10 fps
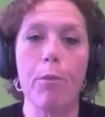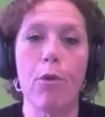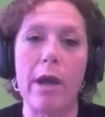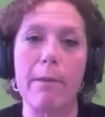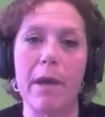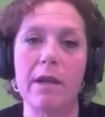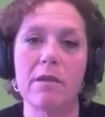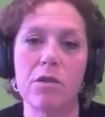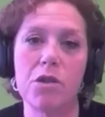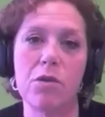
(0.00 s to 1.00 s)
bring
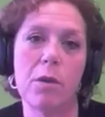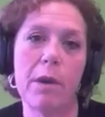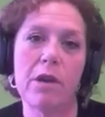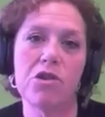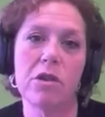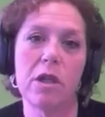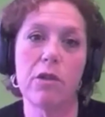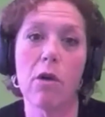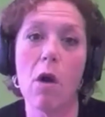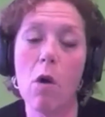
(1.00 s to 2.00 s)
medicine to the patient
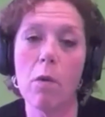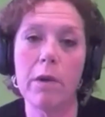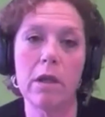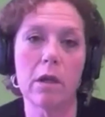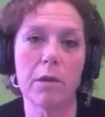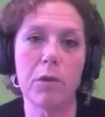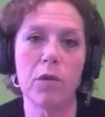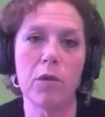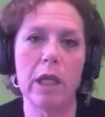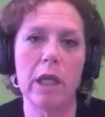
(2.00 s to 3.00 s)
in their home and in the
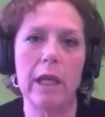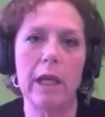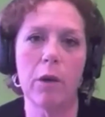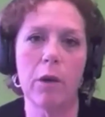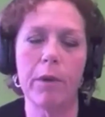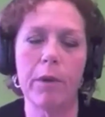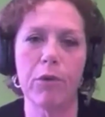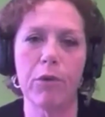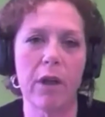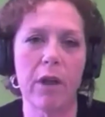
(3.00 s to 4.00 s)
community to help
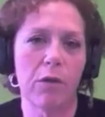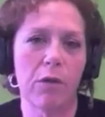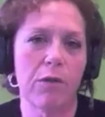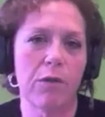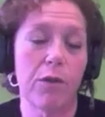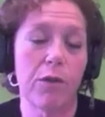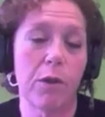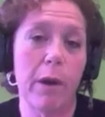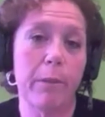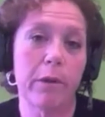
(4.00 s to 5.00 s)
improve the health of the
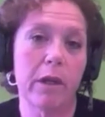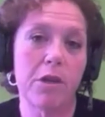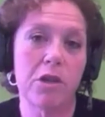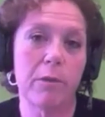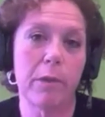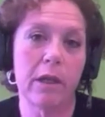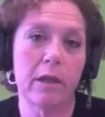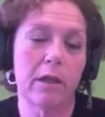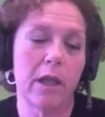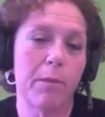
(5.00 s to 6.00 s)
population by
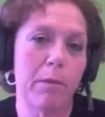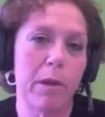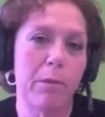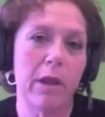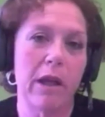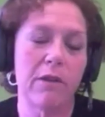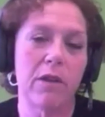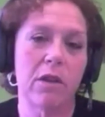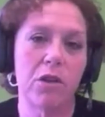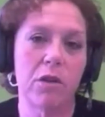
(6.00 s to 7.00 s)
keeping people out of
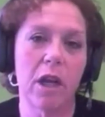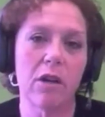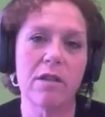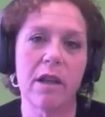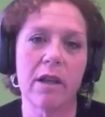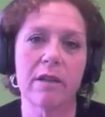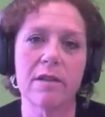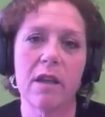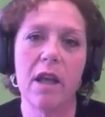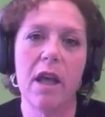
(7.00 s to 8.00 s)
the acute care
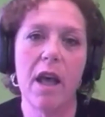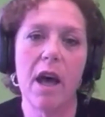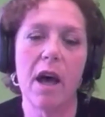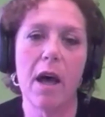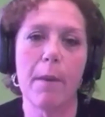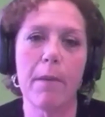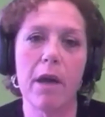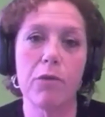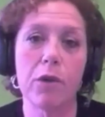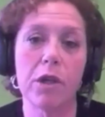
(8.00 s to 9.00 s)
settings,
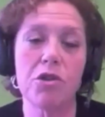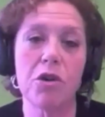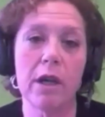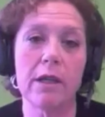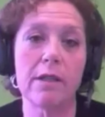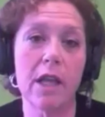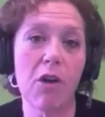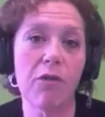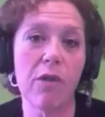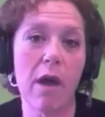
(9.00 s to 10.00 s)
and really trying to
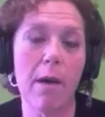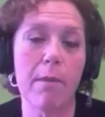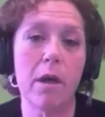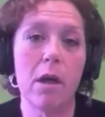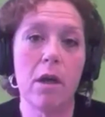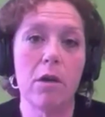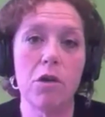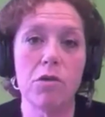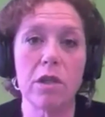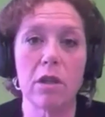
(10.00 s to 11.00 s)
care for them
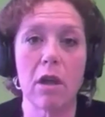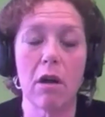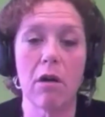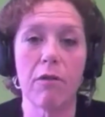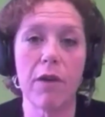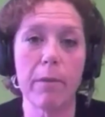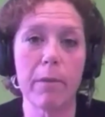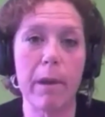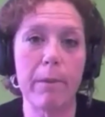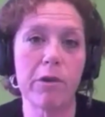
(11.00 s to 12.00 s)
using their
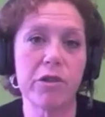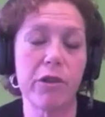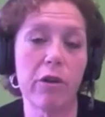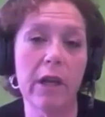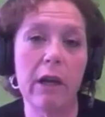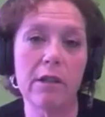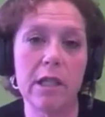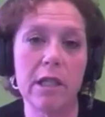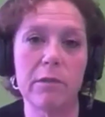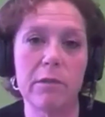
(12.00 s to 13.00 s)
family members and their care
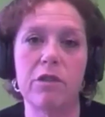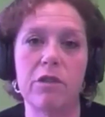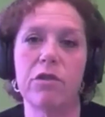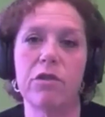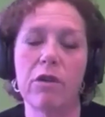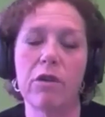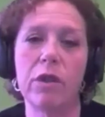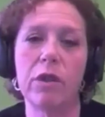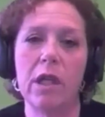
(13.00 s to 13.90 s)
team to do so.